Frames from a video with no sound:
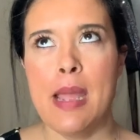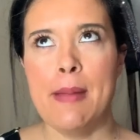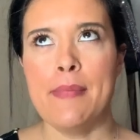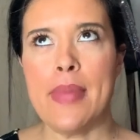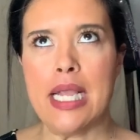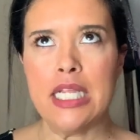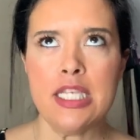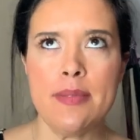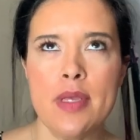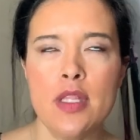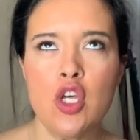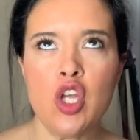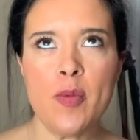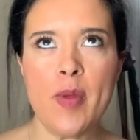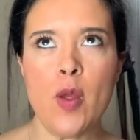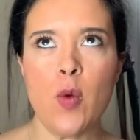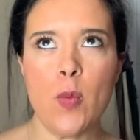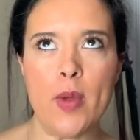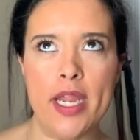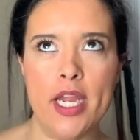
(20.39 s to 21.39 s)
Might seem a little
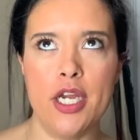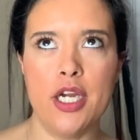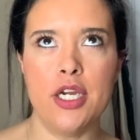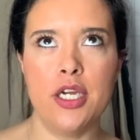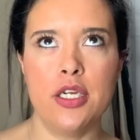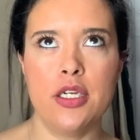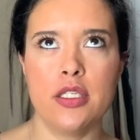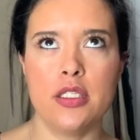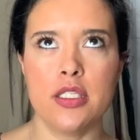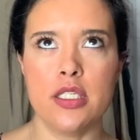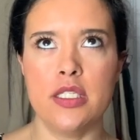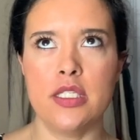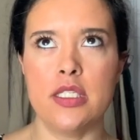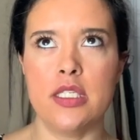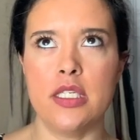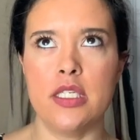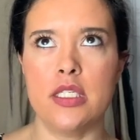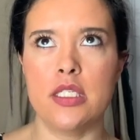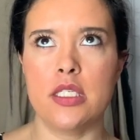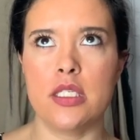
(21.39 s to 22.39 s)
bit weird since
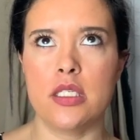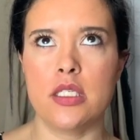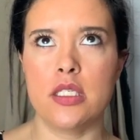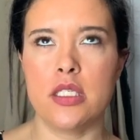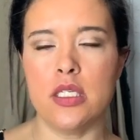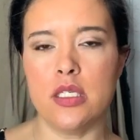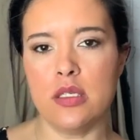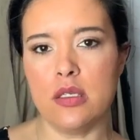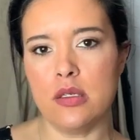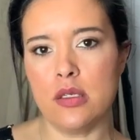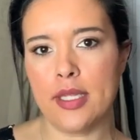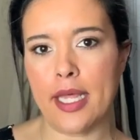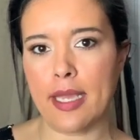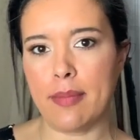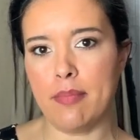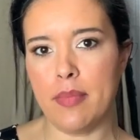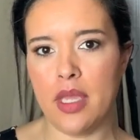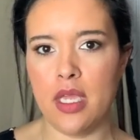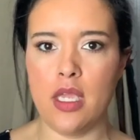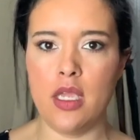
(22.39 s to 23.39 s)
it's still like
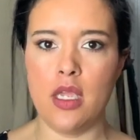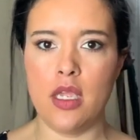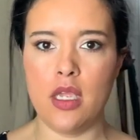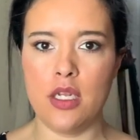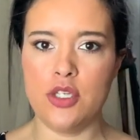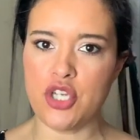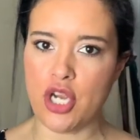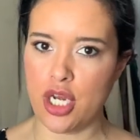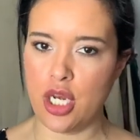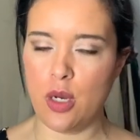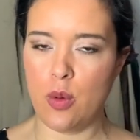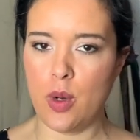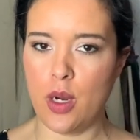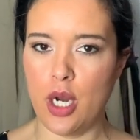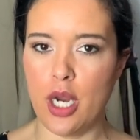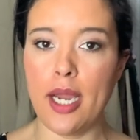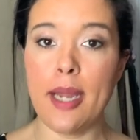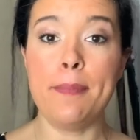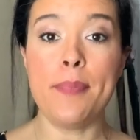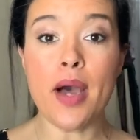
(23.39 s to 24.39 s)

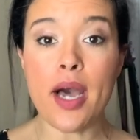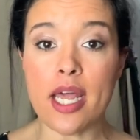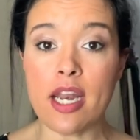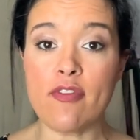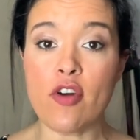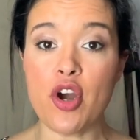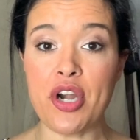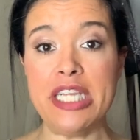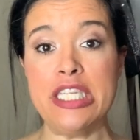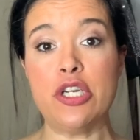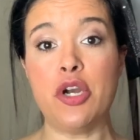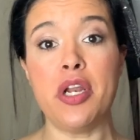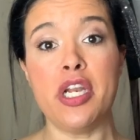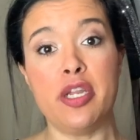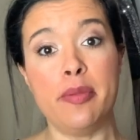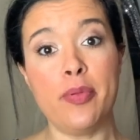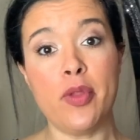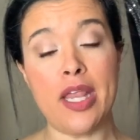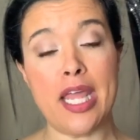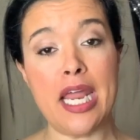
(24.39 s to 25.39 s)
mid-January, but I've already started
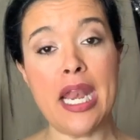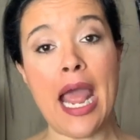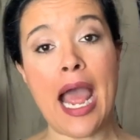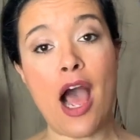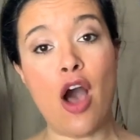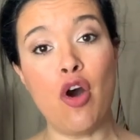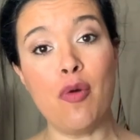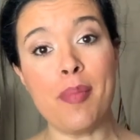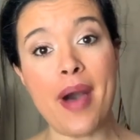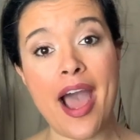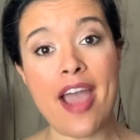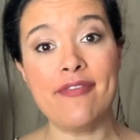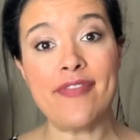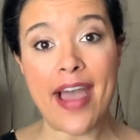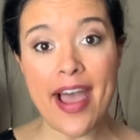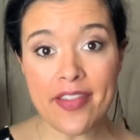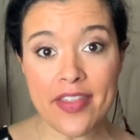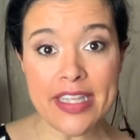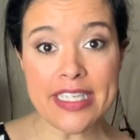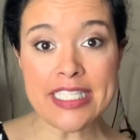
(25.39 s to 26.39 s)
to plan out my
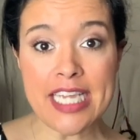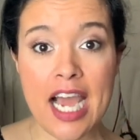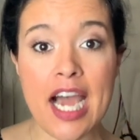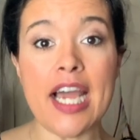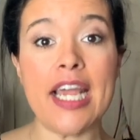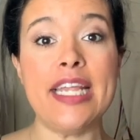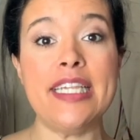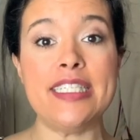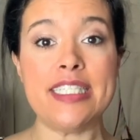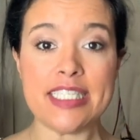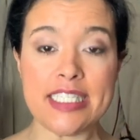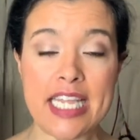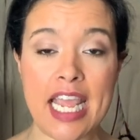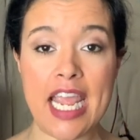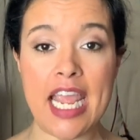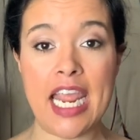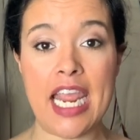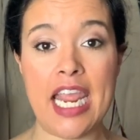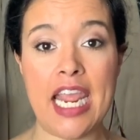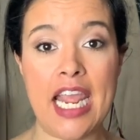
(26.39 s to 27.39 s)
Valentine's
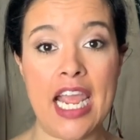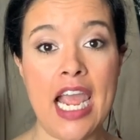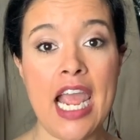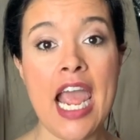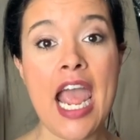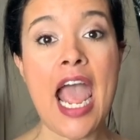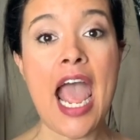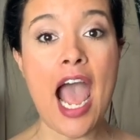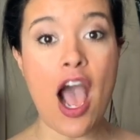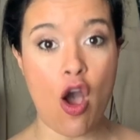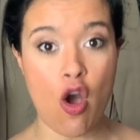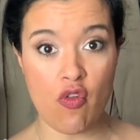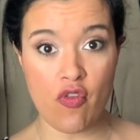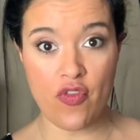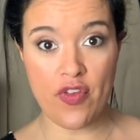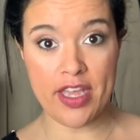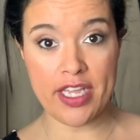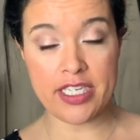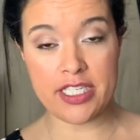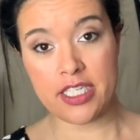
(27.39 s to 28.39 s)
Day
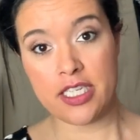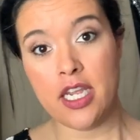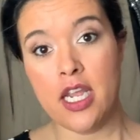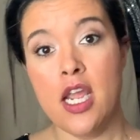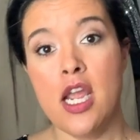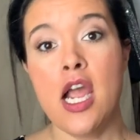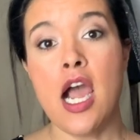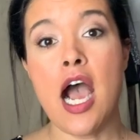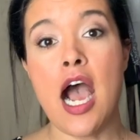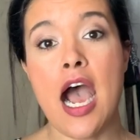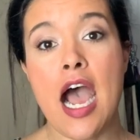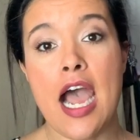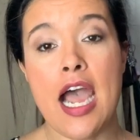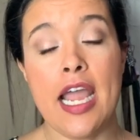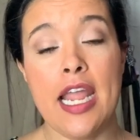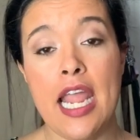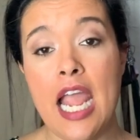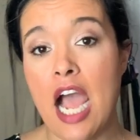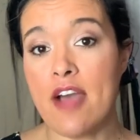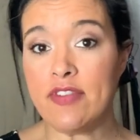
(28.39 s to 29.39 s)
outfit.
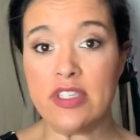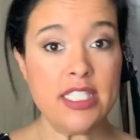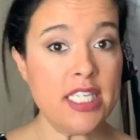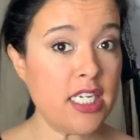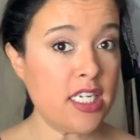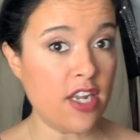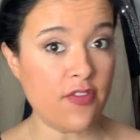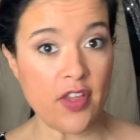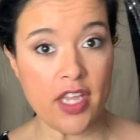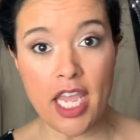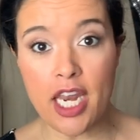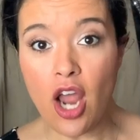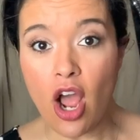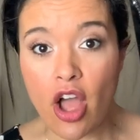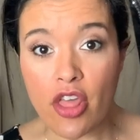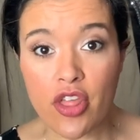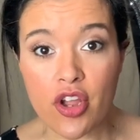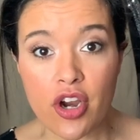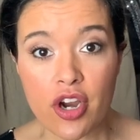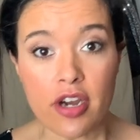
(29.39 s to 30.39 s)
I have a significant
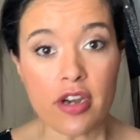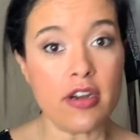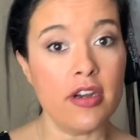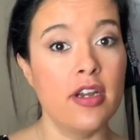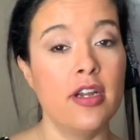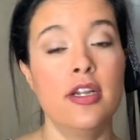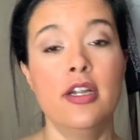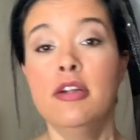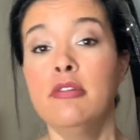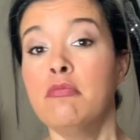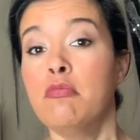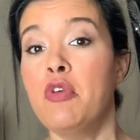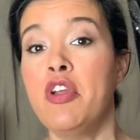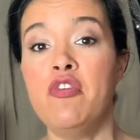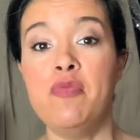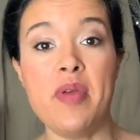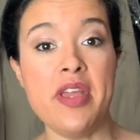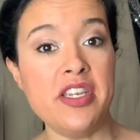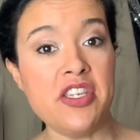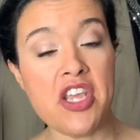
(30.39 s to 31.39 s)
other.
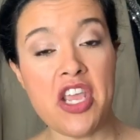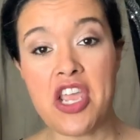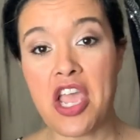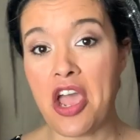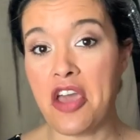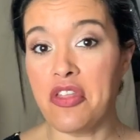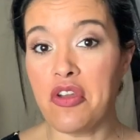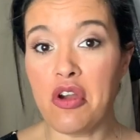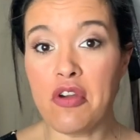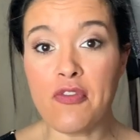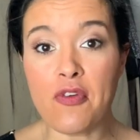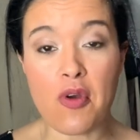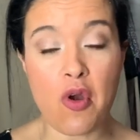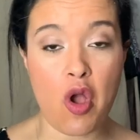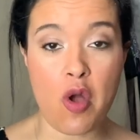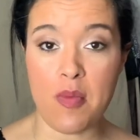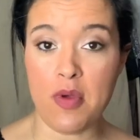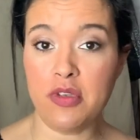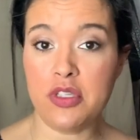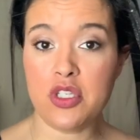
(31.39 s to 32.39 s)
We've been together for
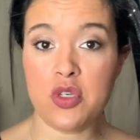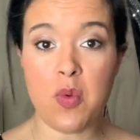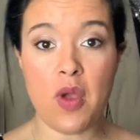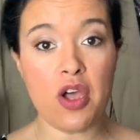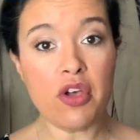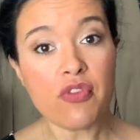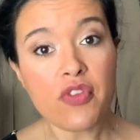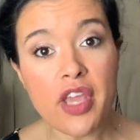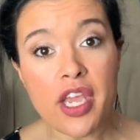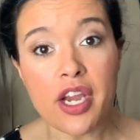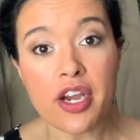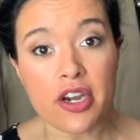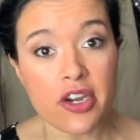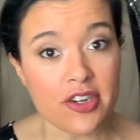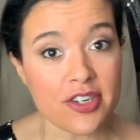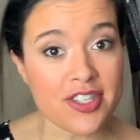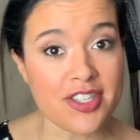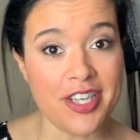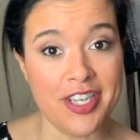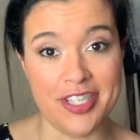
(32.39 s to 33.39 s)
almost 12
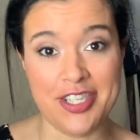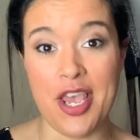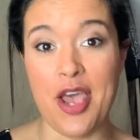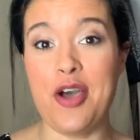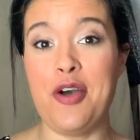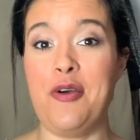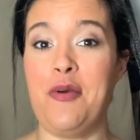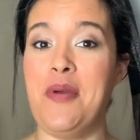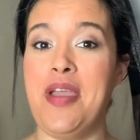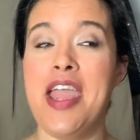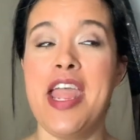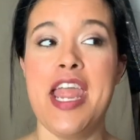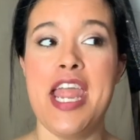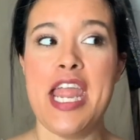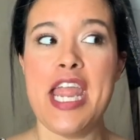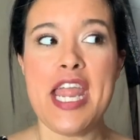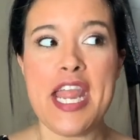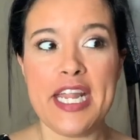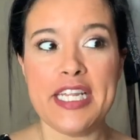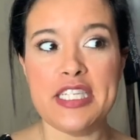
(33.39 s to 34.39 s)
years, so
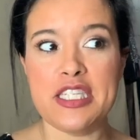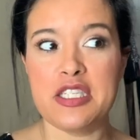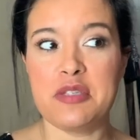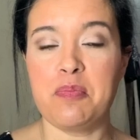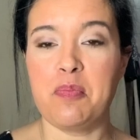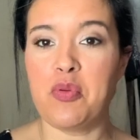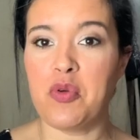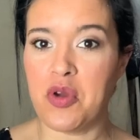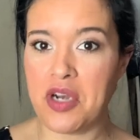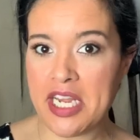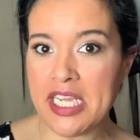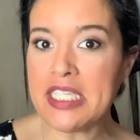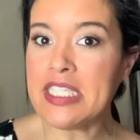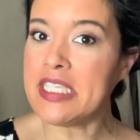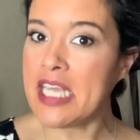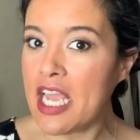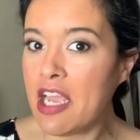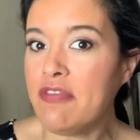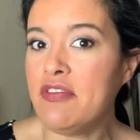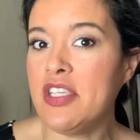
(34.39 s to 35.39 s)
it's pretty
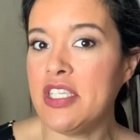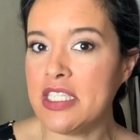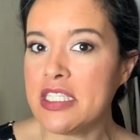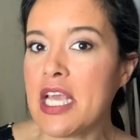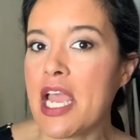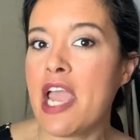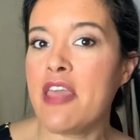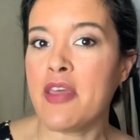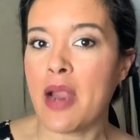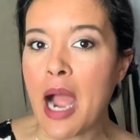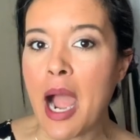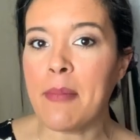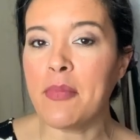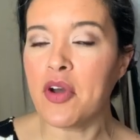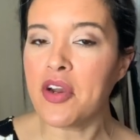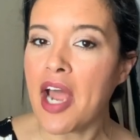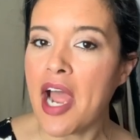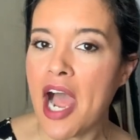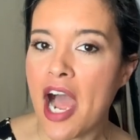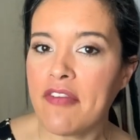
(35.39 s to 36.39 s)
safe to say that I'm
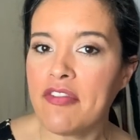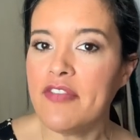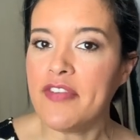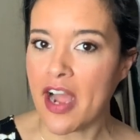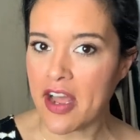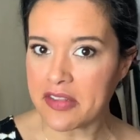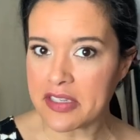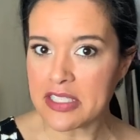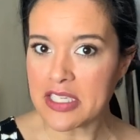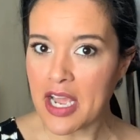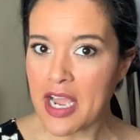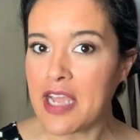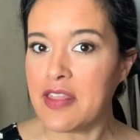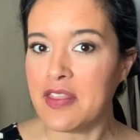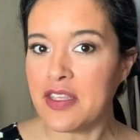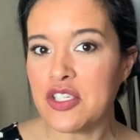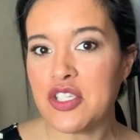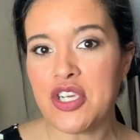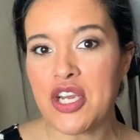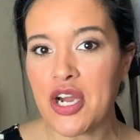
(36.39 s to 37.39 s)
gonna have a Valentine
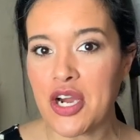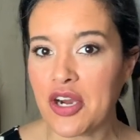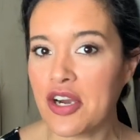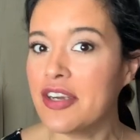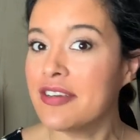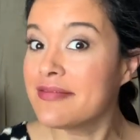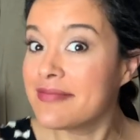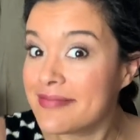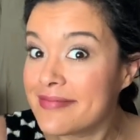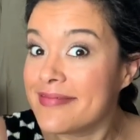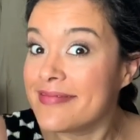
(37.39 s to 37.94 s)
this year.